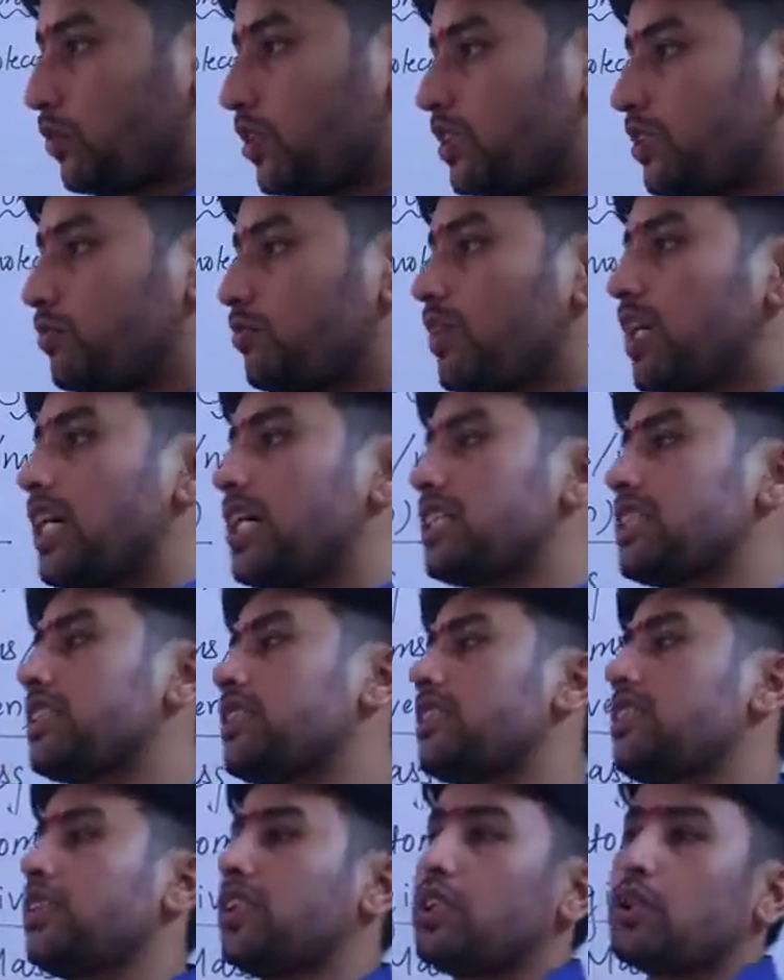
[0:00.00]
was mass,
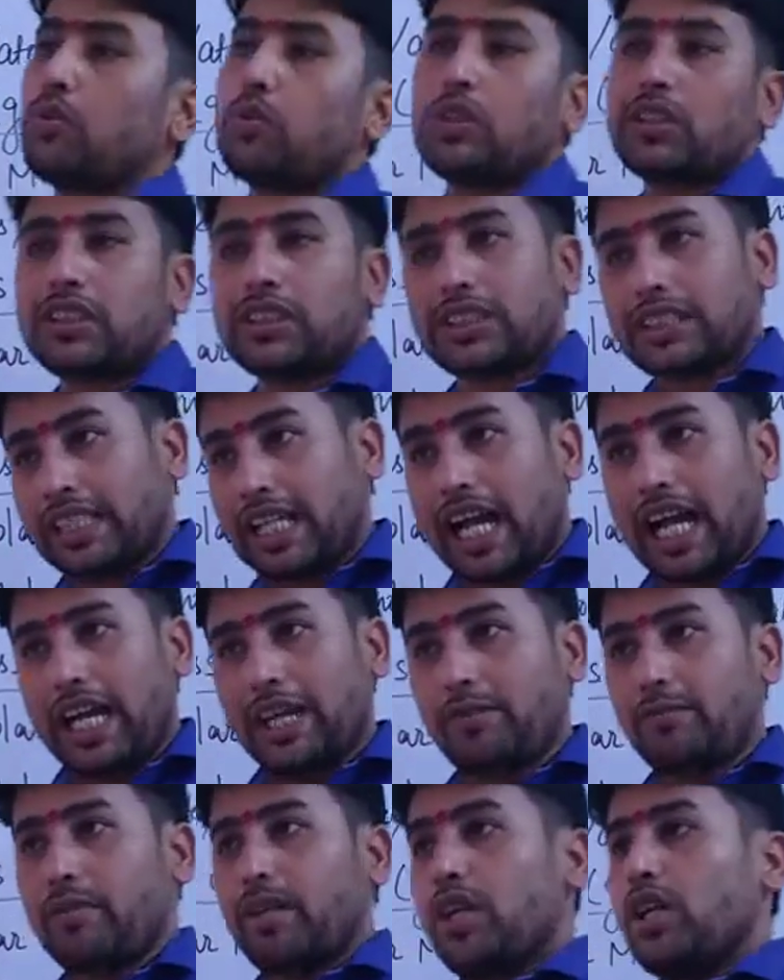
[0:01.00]
third was
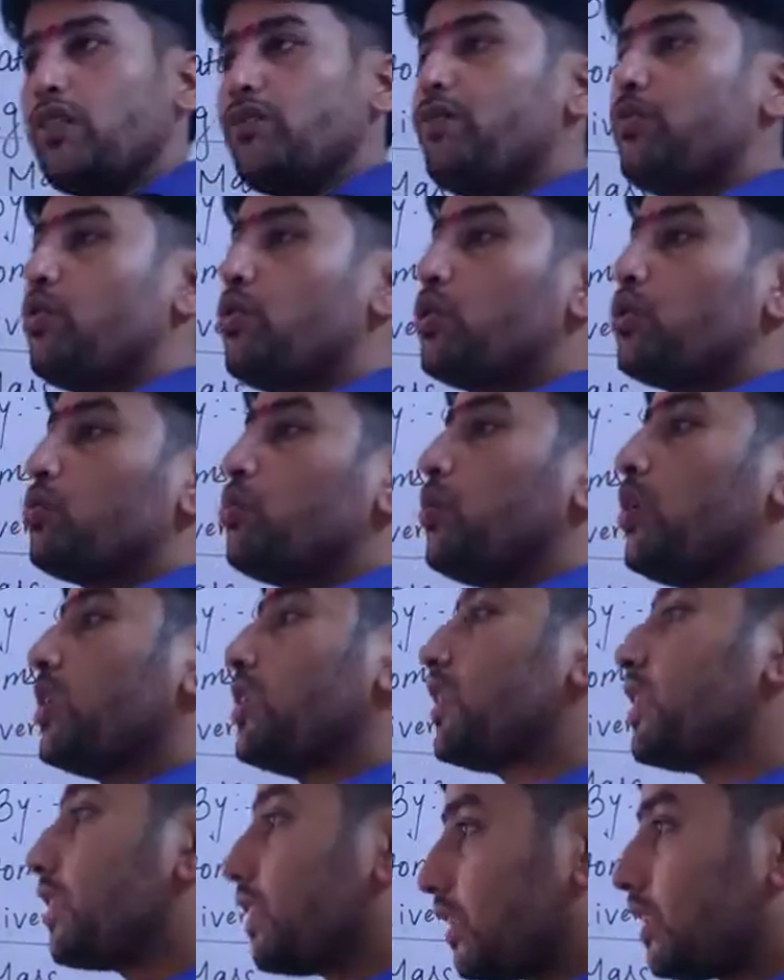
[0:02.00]
time, fourth
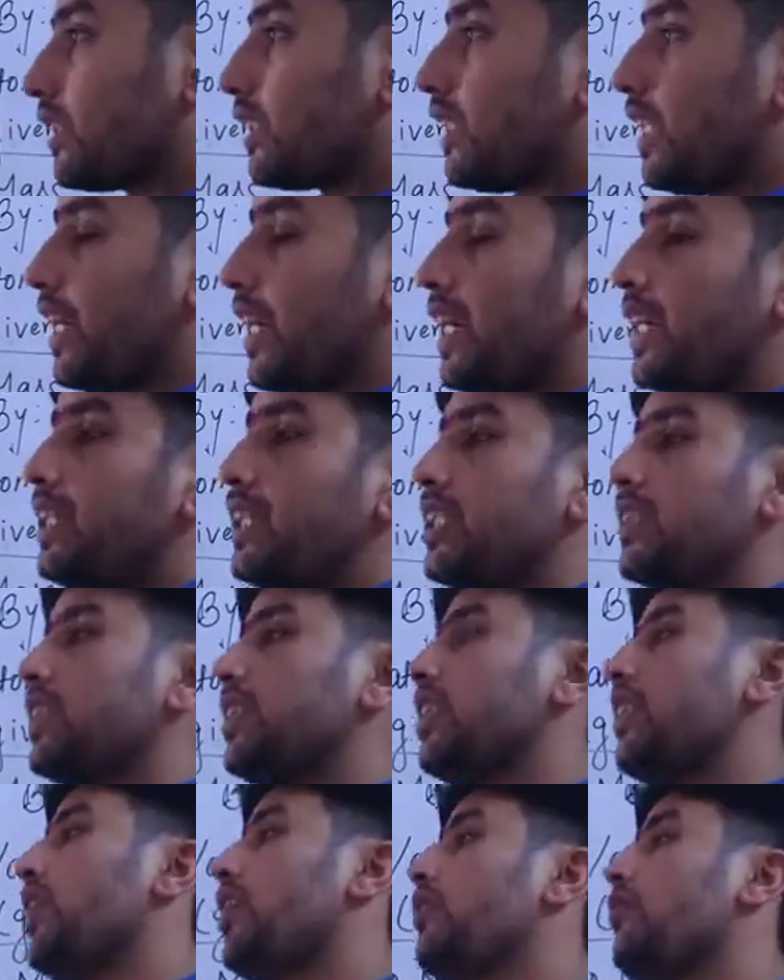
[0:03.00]
was
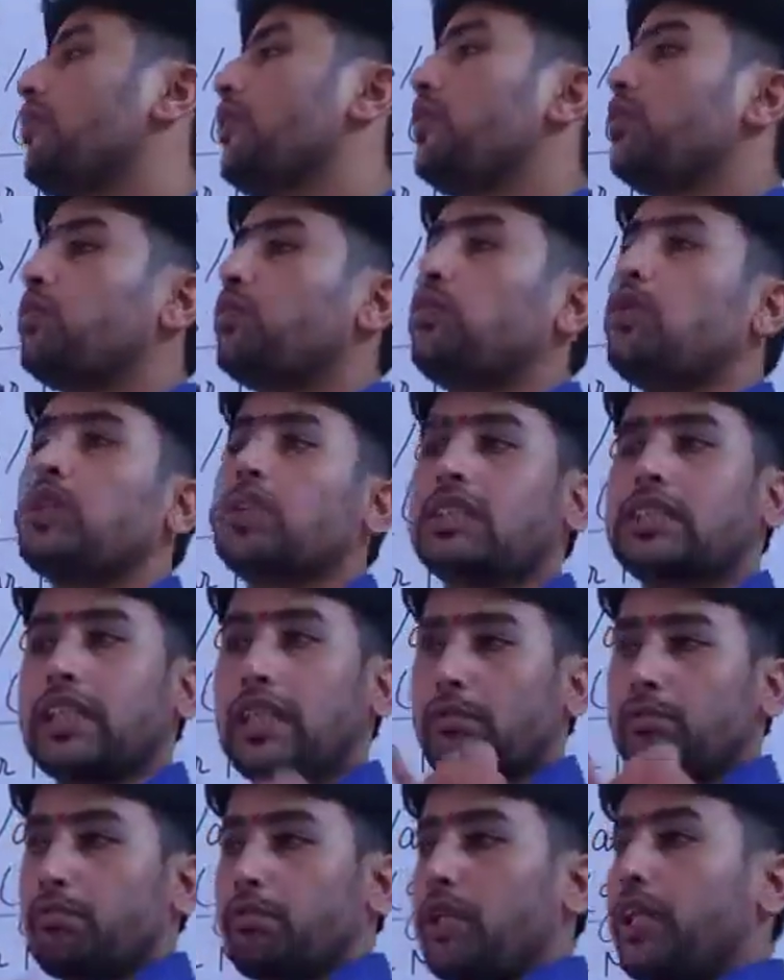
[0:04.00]
current, fifth was
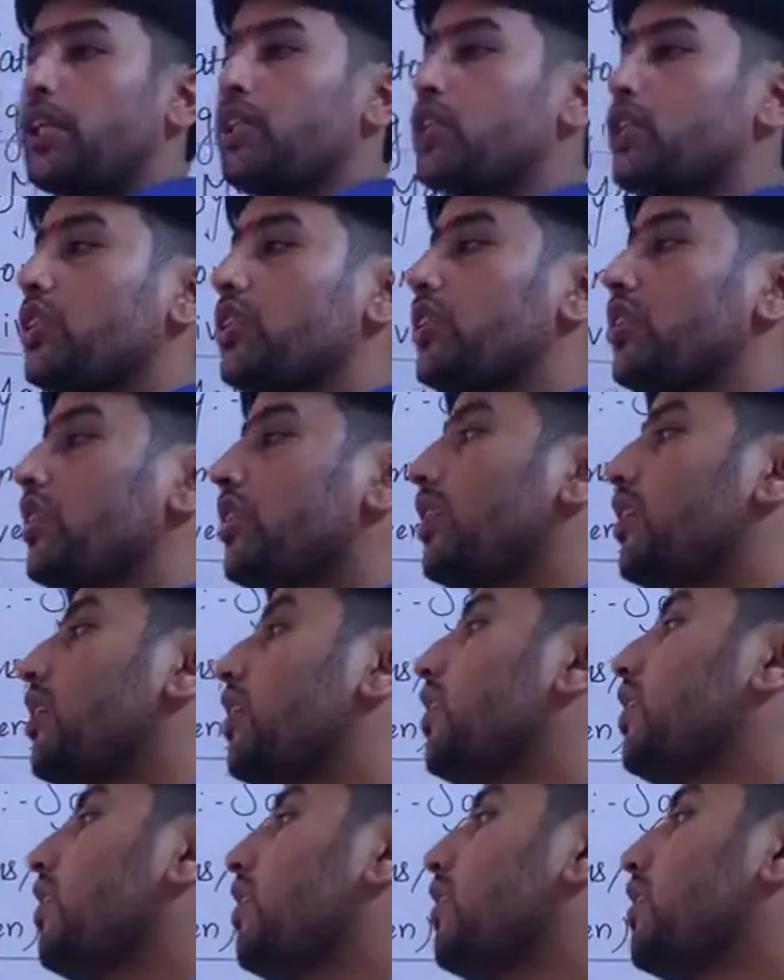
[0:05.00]
temperature,
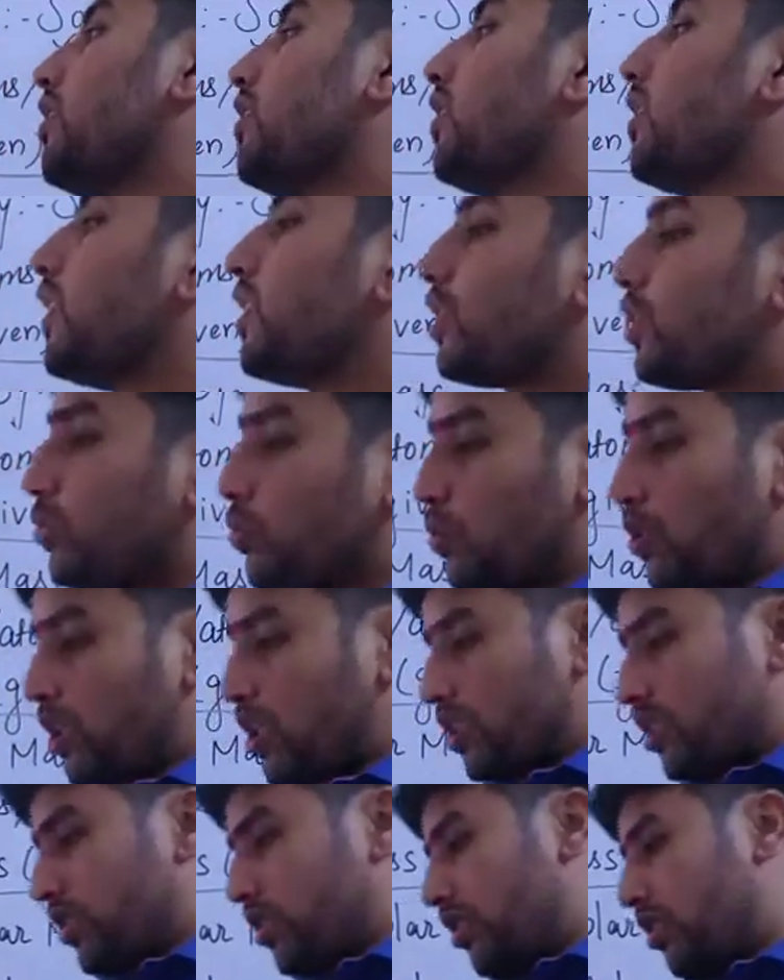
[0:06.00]
sixth
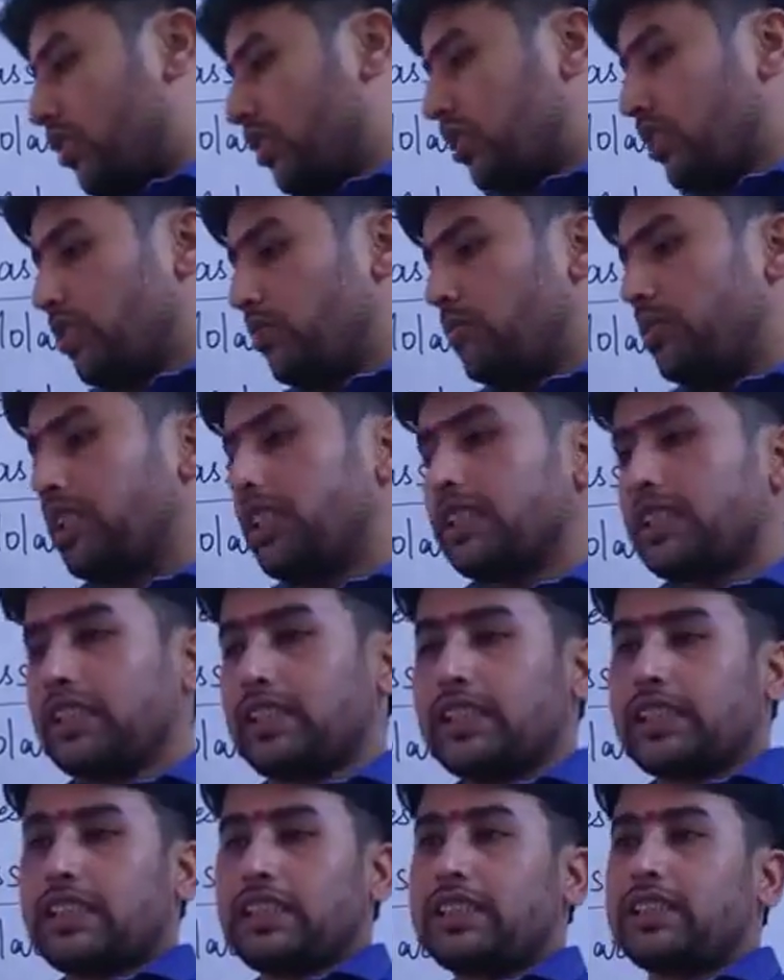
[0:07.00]
was luminous
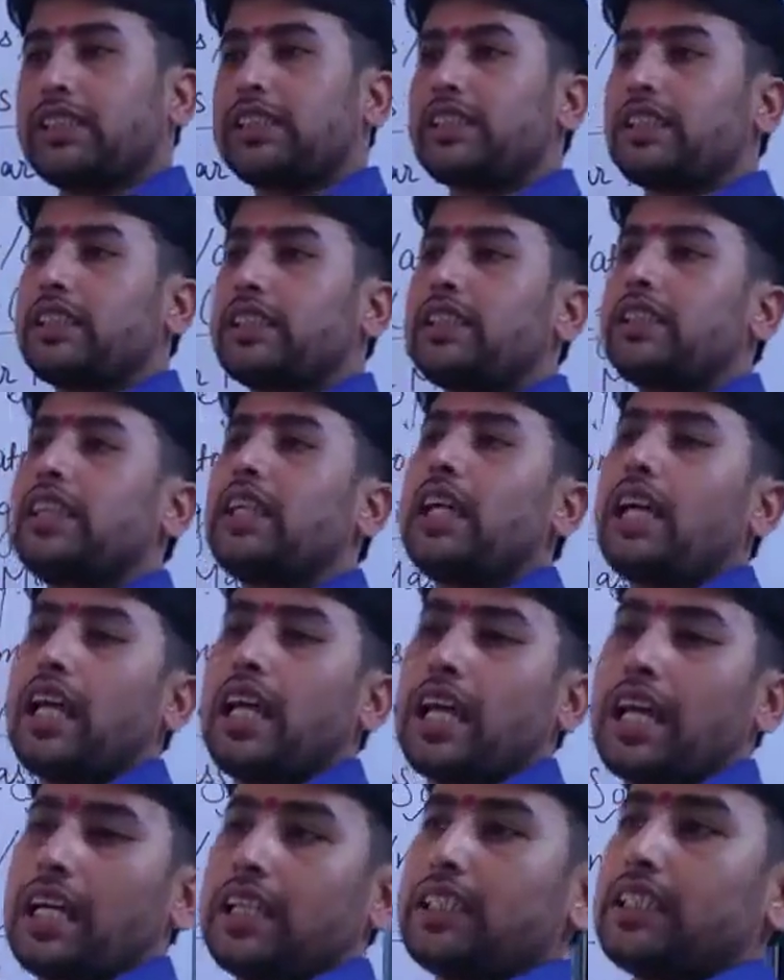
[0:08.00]
intensity,
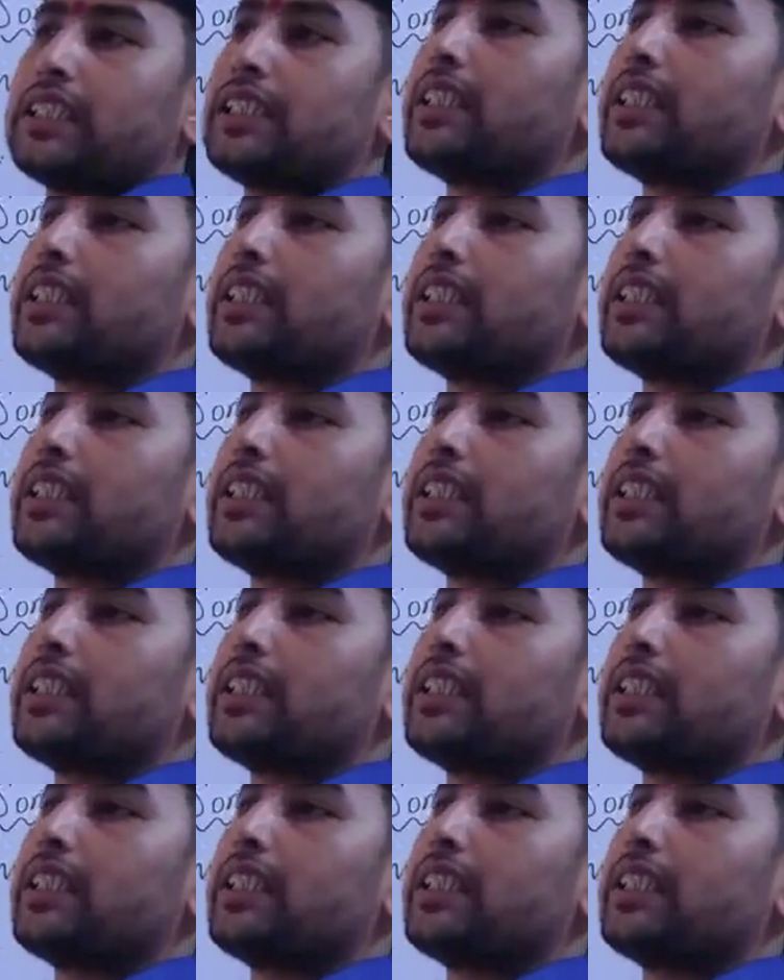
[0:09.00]
and the